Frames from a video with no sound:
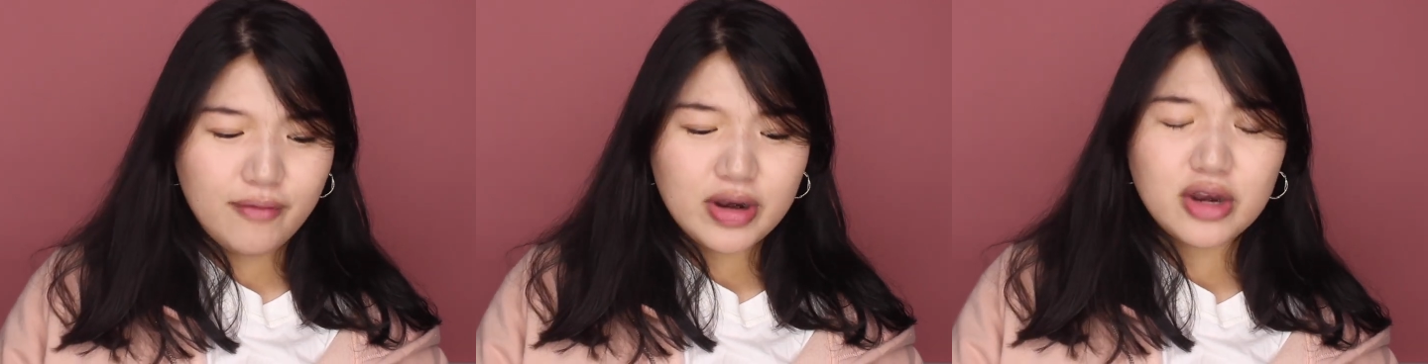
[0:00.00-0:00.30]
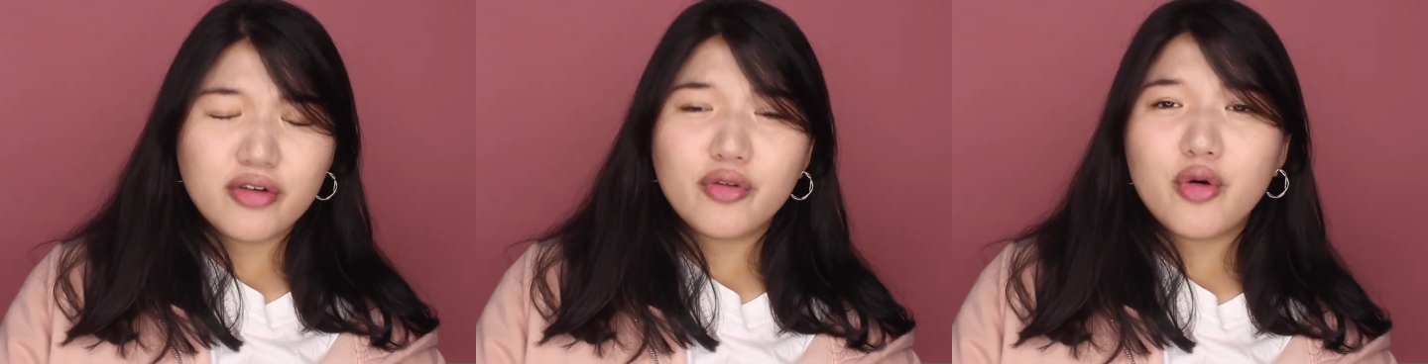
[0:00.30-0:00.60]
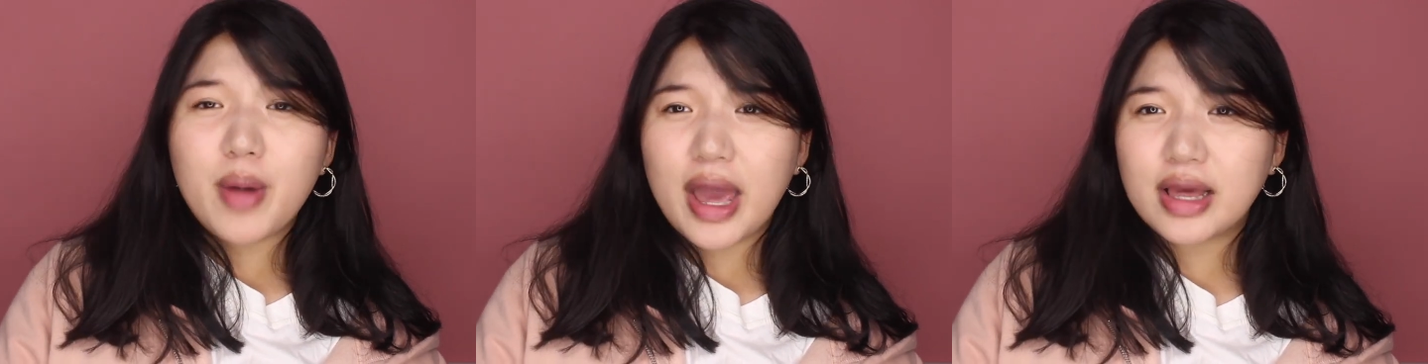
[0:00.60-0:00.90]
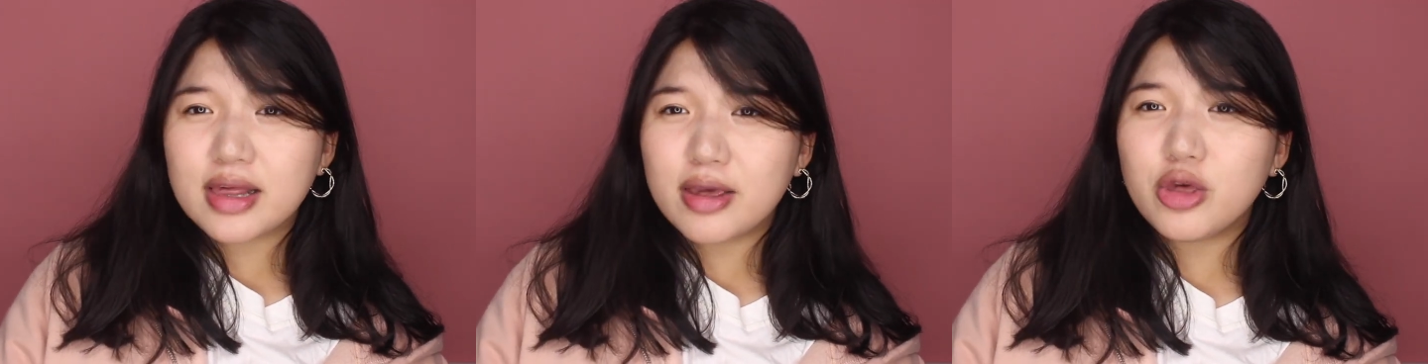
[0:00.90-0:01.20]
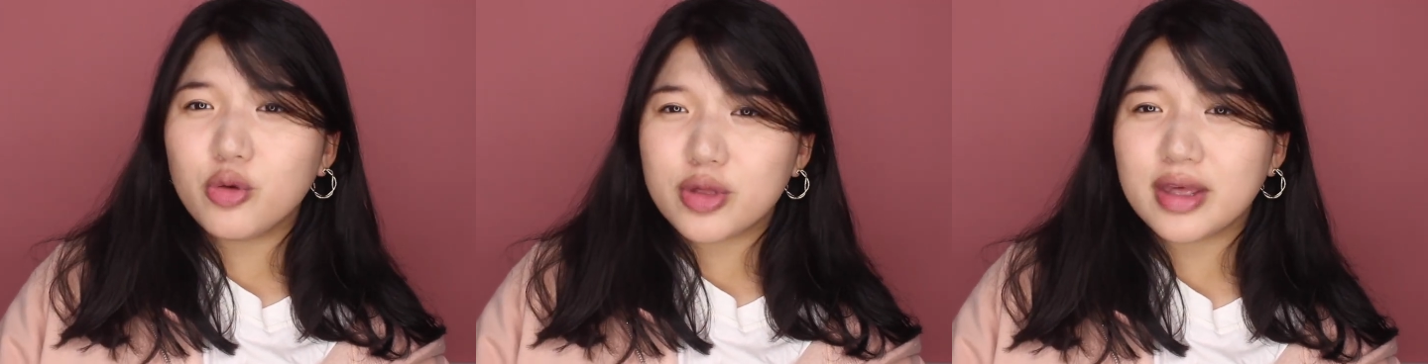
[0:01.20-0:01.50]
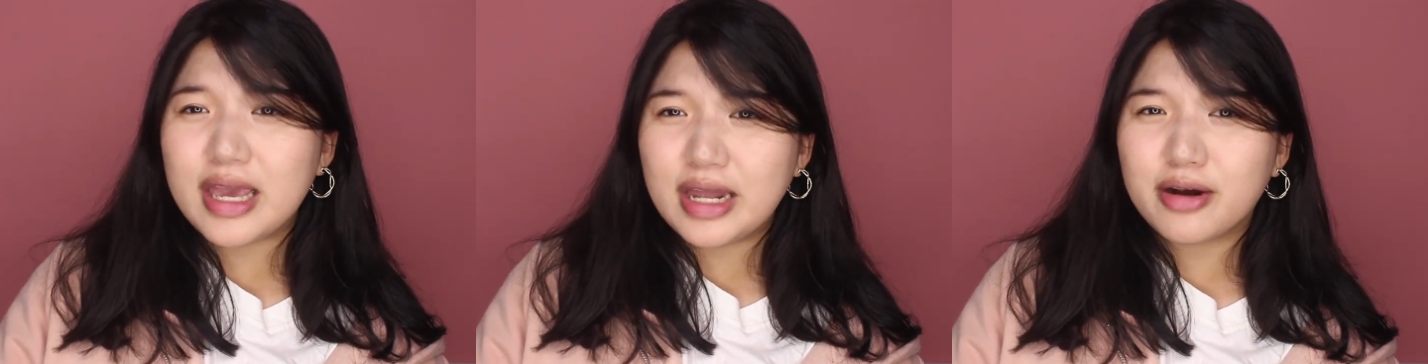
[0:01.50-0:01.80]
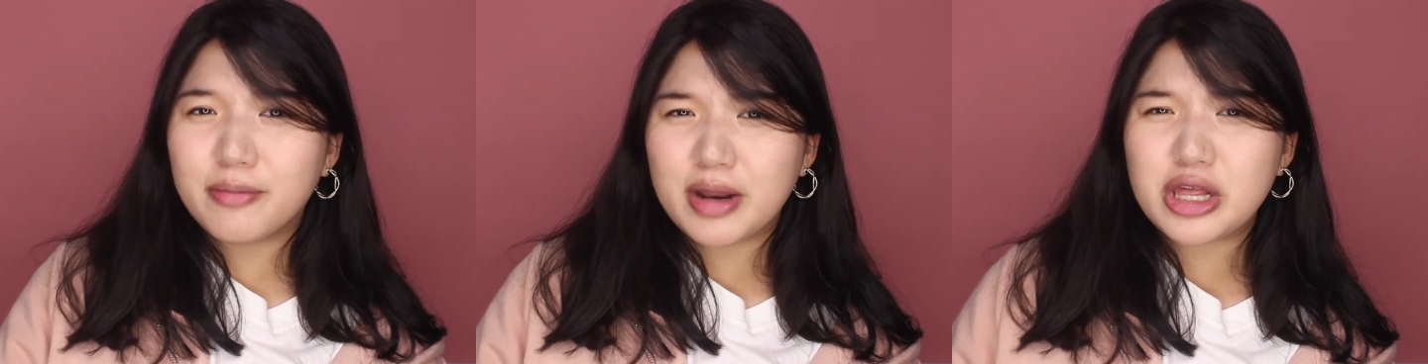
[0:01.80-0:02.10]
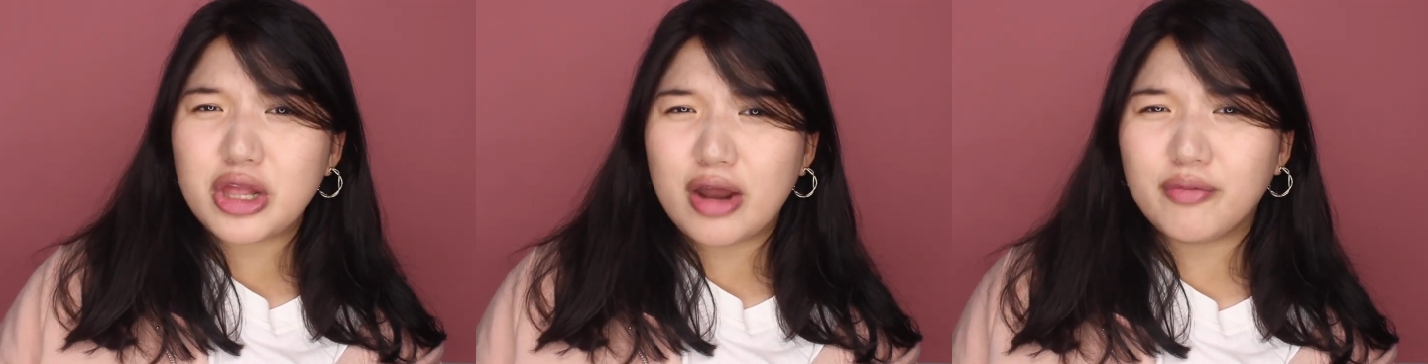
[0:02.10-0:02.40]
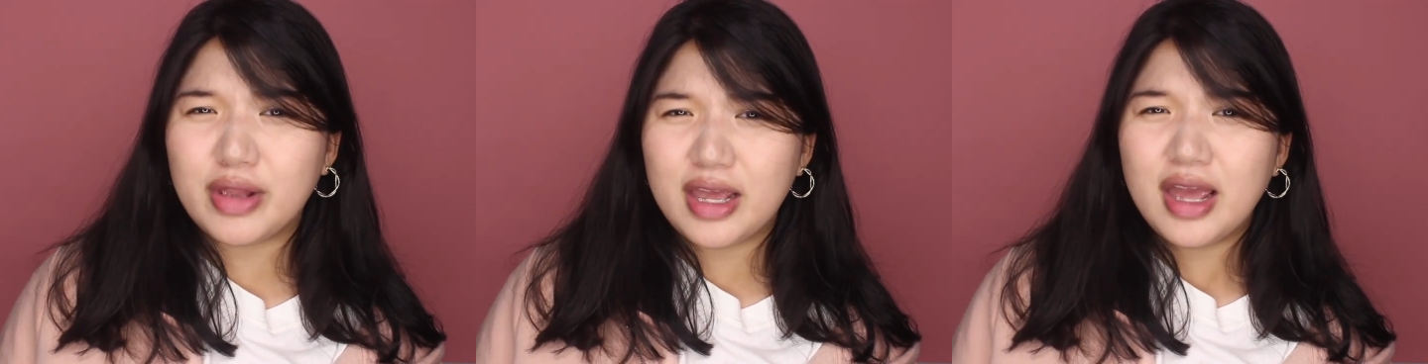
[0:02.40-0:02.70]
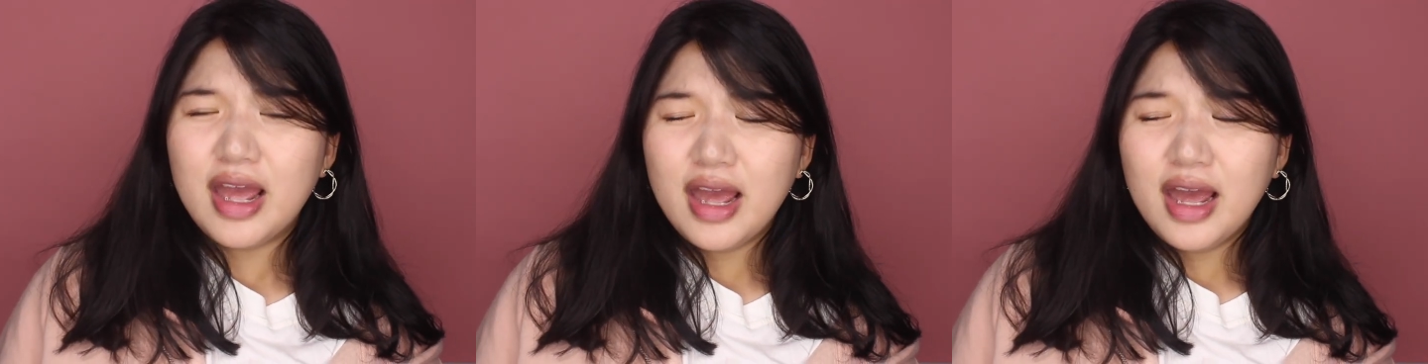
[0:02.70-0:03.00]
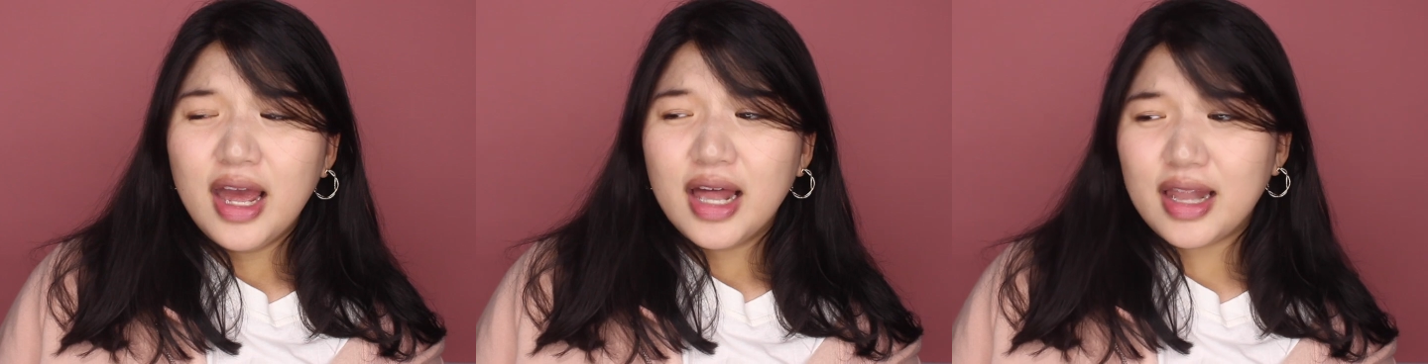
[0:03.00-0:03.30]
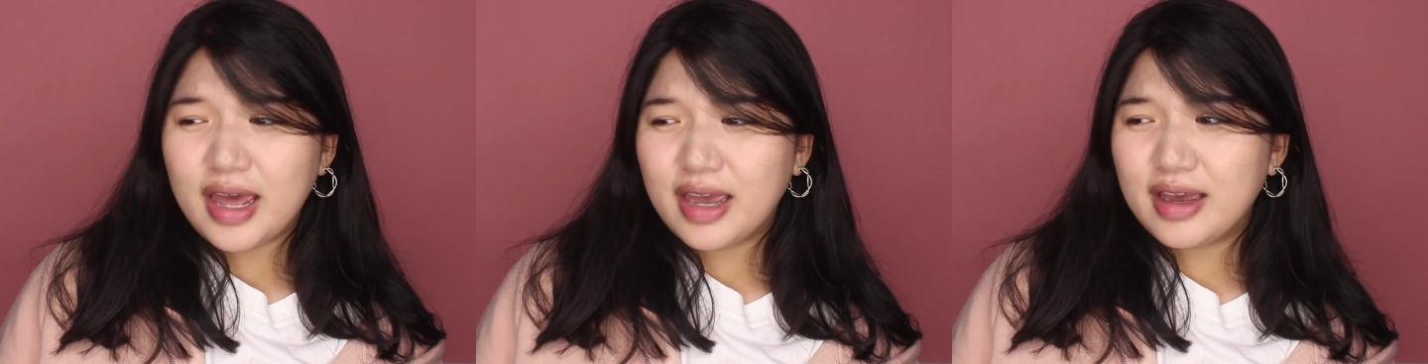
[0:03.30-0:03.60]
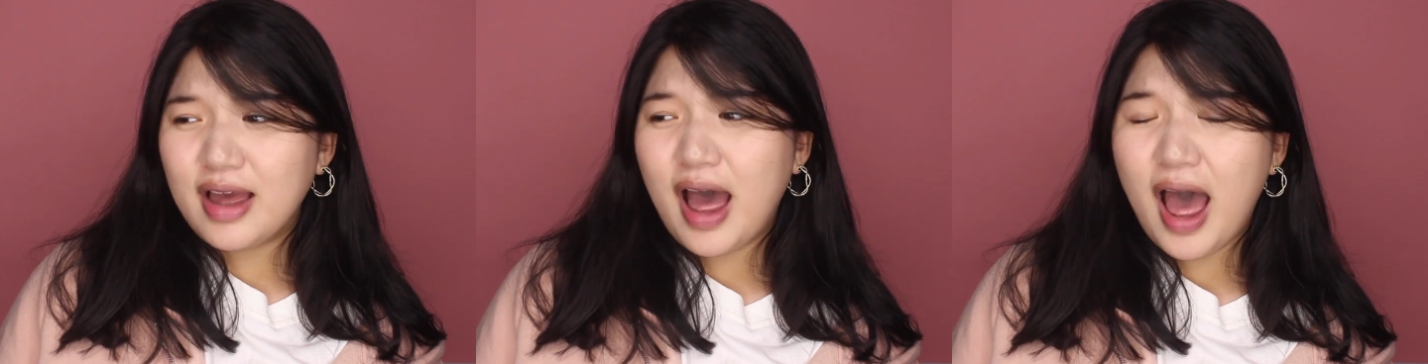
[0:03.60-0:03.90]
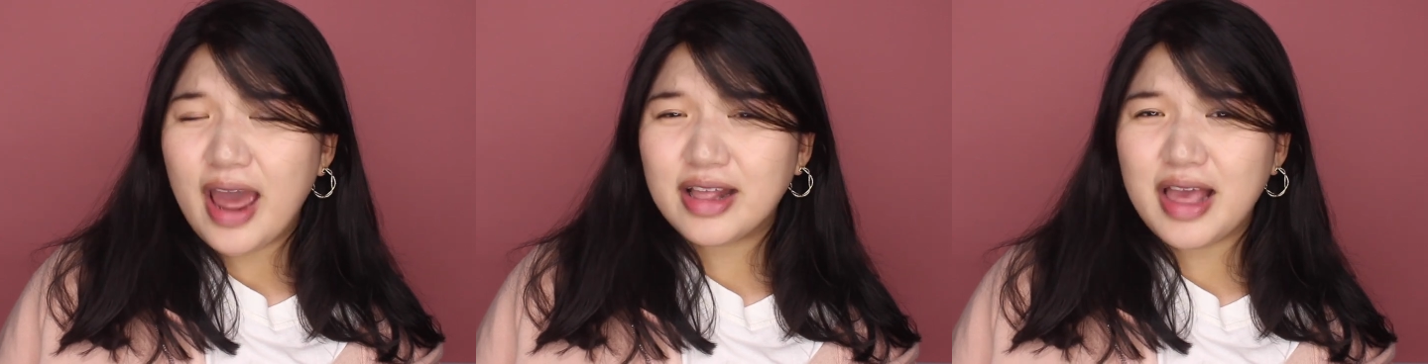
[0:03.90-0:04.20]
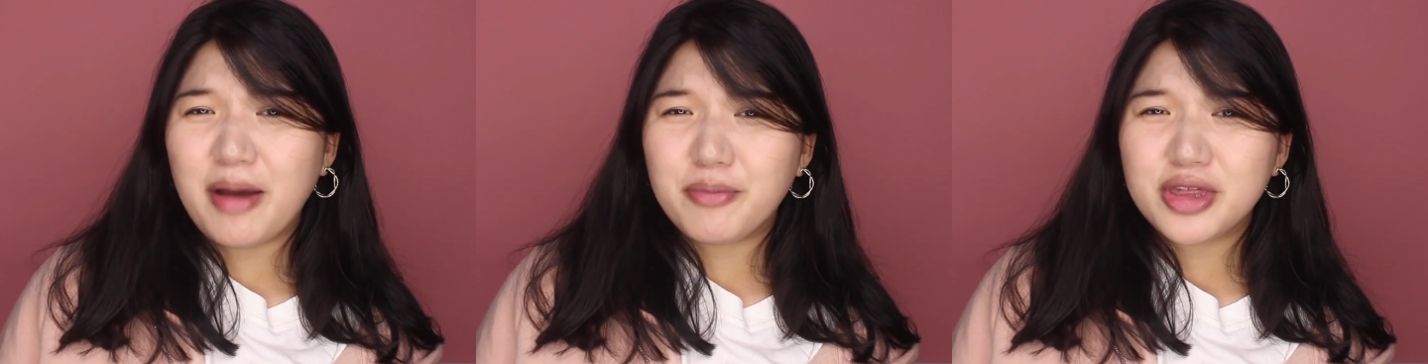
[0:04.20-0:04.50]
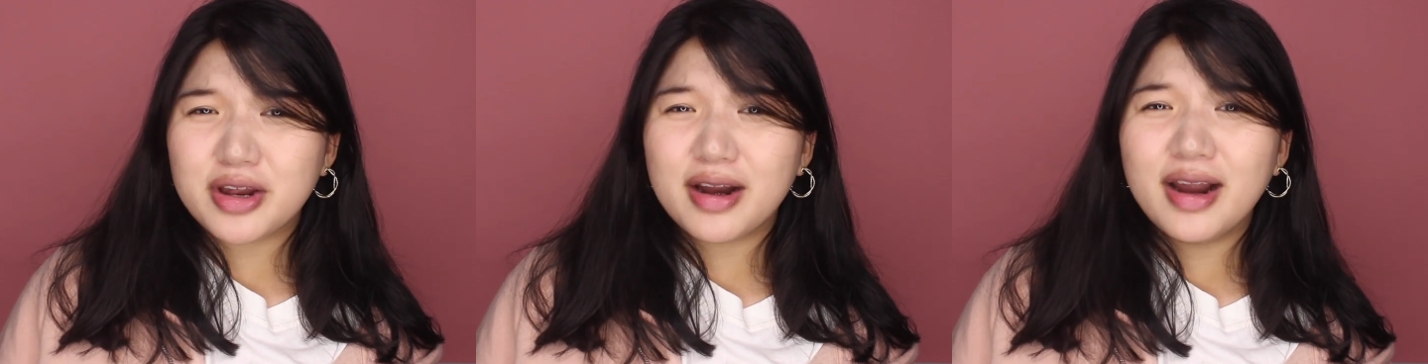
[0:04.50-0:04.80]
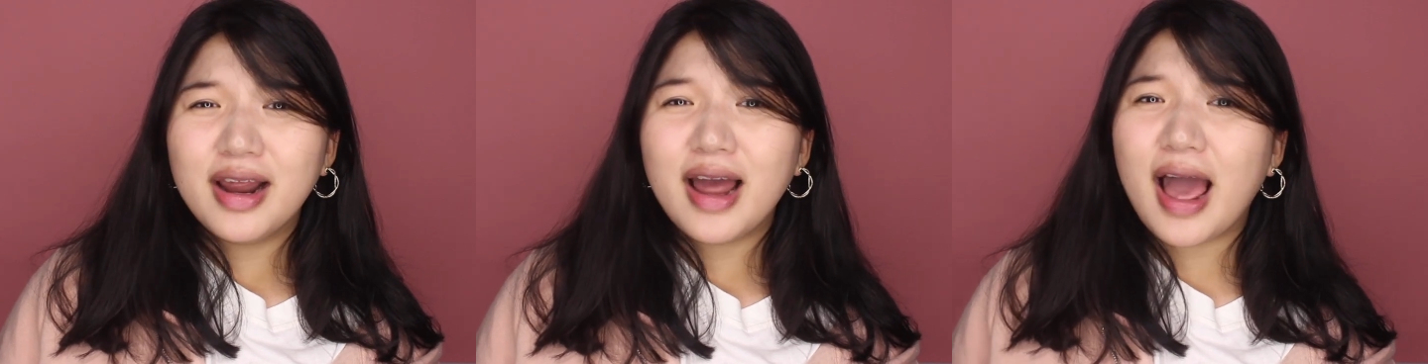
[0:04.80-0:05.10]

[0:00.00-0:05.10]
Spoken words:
Even in the room, I actually use the heater, but it's not really like high temperature.